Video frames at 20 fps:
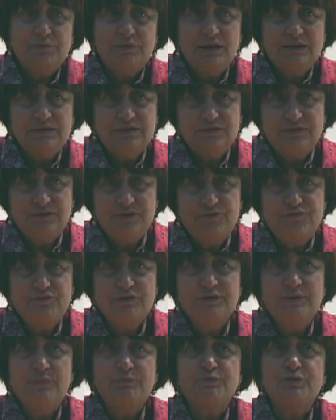were
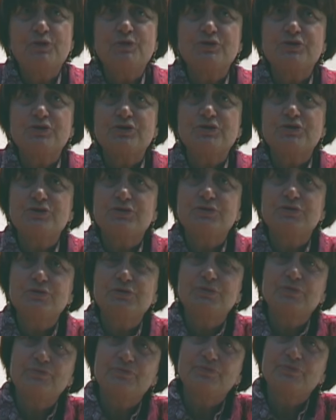different approaches to